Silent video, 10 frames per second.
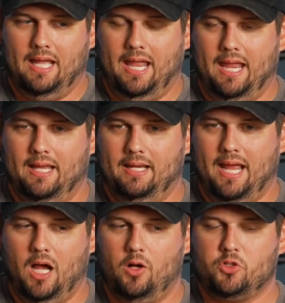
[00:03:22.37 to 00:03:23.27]
and
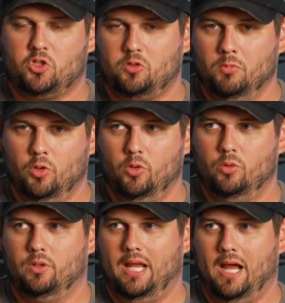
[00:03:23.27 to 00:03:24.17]
how
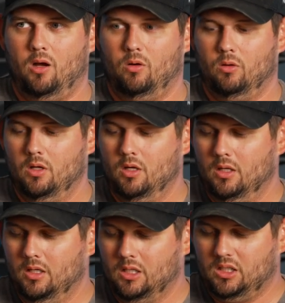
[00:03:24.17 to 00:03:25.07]
smooth and how
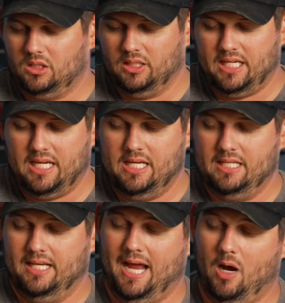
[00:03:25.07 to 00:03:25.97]
clean
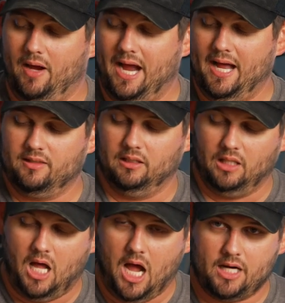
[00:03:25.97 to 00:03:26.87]
and how it had the
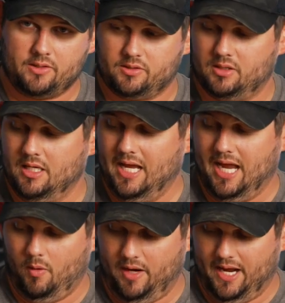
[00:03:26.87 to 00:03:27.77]
locks,
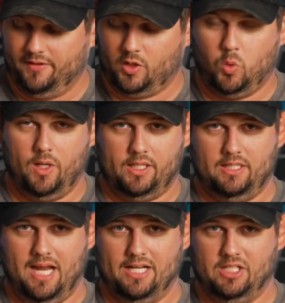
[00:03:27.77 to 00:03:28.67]
how it had the quick
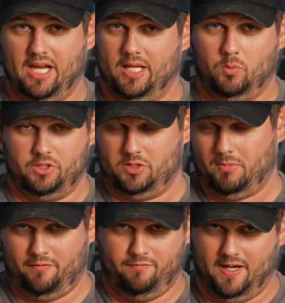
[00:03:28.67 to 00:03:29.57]
attach head, which is
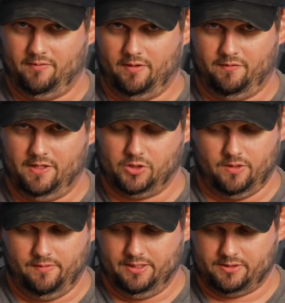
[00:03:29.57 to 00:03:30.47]
my favorite feature
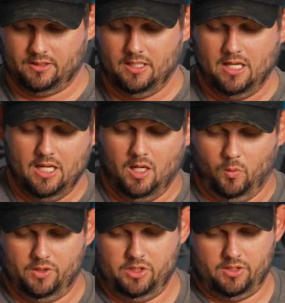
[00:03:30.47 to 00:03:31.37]
of this,
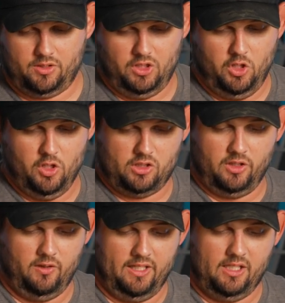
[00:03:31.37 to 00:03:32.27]
which is you just
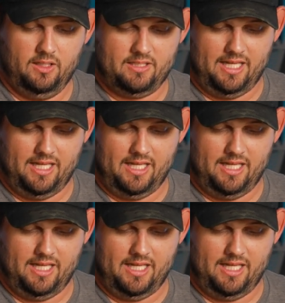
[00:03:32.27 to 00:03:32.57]
literally, it's